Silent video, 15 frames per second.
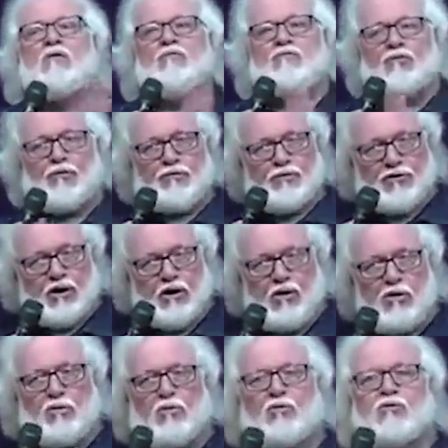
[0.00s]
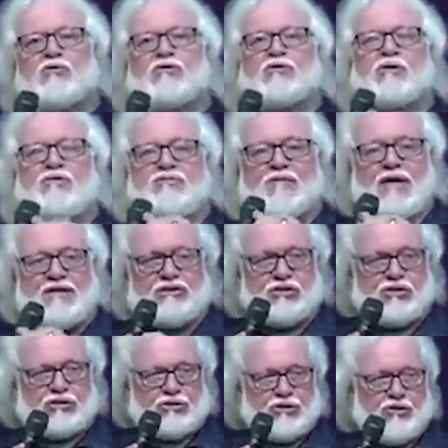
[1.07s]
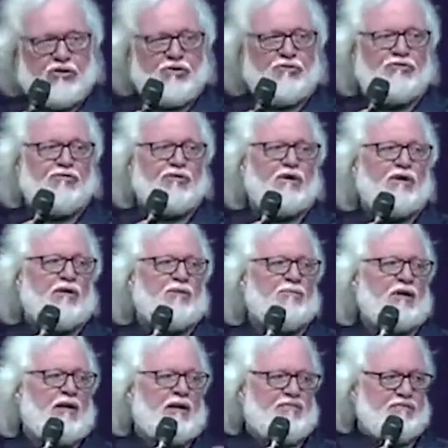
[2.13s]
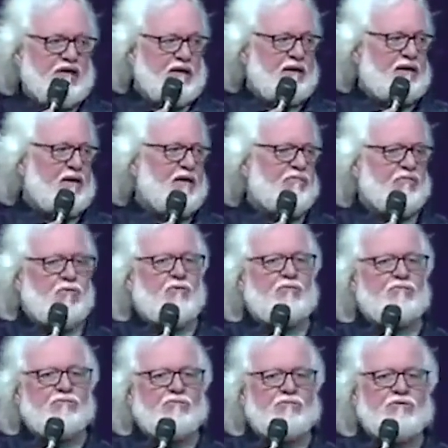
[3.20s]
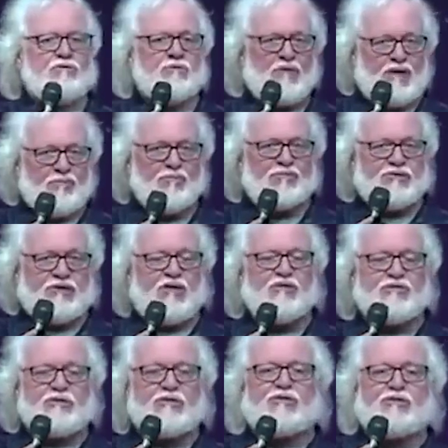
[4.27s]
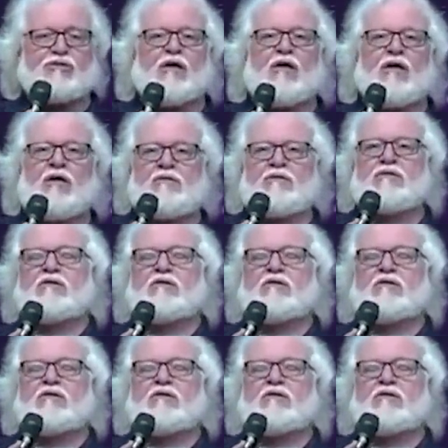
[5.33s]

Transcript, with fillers: for those that serve them at that level. The Bible tells us that.